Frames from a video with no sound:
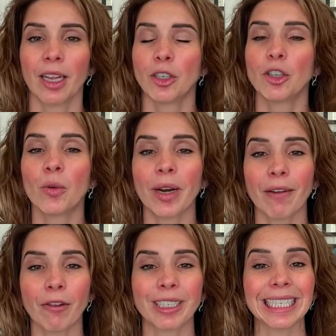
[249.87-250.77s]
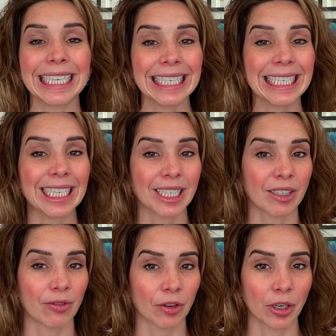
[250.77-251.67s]
Do whatever is easiest
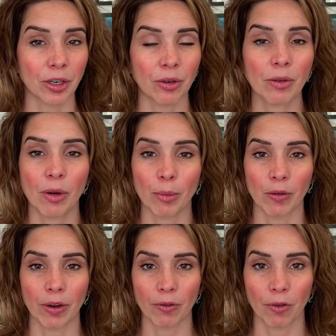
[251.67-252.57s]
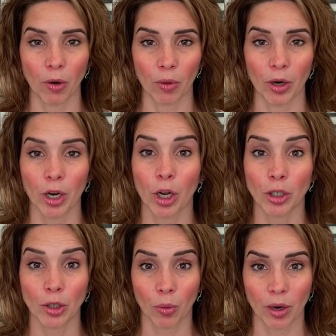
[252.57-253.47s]
for you moving forward.
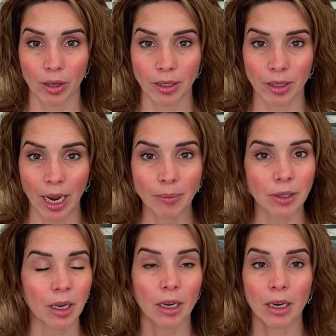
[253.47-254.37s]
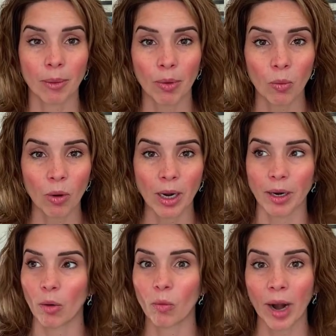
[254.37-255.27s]
So what are the steps? Number 1,
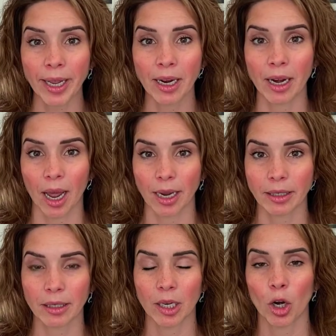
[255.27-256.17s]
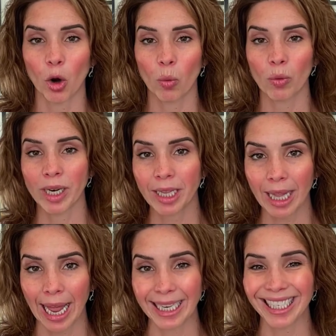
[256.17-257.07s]
recognize,
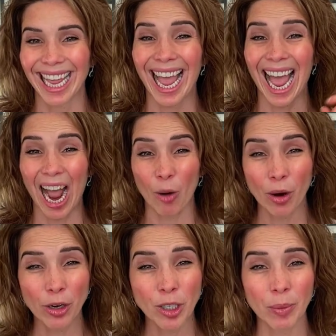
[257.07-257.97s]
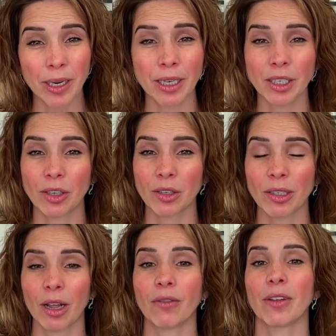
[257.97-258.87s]
realize. How are you speaking to
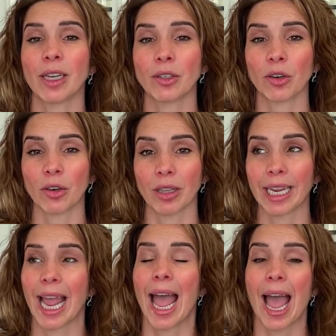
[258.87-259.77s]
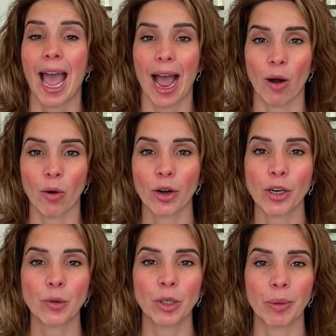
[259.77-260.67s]
yourself internally? How are
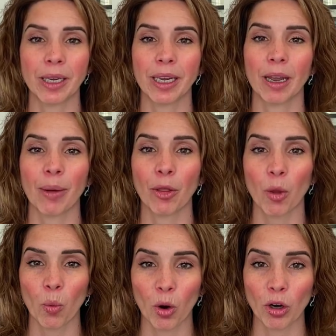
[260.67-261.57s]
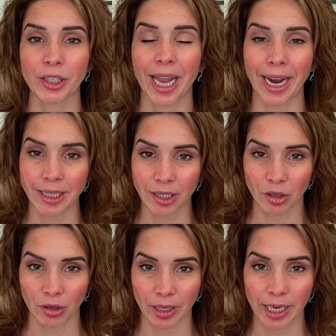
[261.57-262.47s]
you speaking about the world
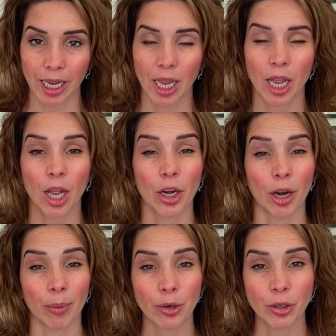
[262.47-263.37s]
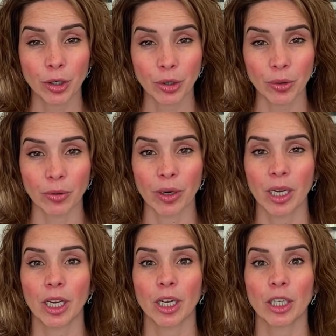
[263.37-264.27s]
externally? Number 2,
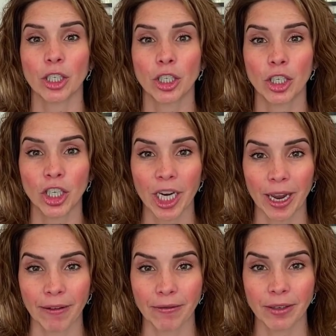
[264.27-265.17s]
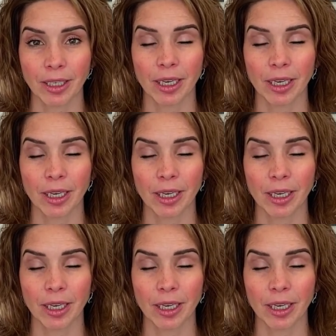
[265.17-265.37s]
shift.